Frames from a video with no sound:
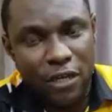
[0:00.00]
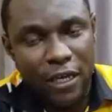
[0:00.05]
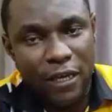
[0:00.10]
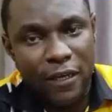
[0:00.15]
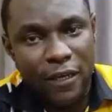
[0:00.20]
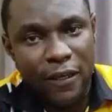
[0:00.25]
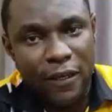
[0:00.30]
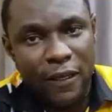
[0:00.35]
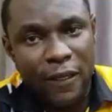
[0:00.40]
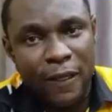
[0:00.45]

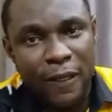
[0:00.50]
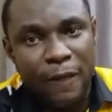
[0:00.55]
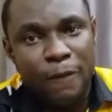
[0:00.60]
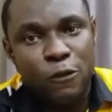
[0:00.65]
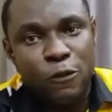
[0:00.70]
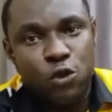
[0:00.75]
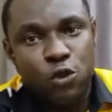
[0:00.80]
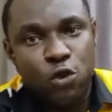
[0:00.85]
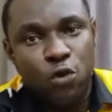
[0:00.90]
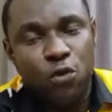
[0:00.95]
Okay,
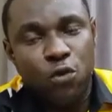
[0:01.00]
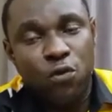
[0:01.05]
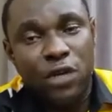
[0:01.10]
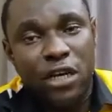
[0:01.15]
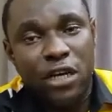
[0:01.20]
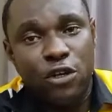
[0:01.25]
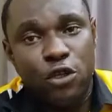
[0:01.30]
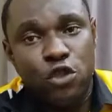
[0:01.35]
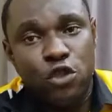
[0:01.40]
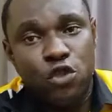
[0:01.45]
so
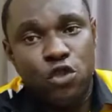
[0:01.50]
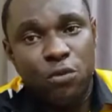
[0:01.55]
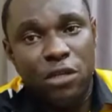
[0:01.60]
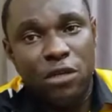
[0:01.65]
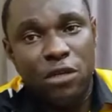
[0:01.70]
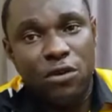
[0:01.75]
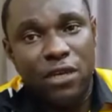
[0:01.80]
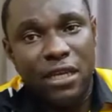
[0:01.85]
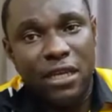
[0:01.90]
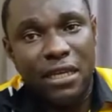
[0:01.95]
we are going to
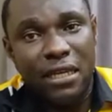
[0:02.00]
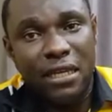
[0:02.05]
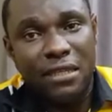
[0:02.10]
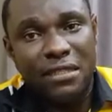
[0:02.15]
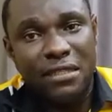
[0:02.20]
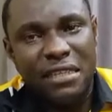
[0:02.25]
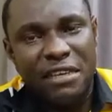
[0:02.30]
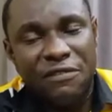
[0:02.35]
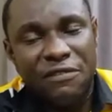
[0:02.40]
be looking at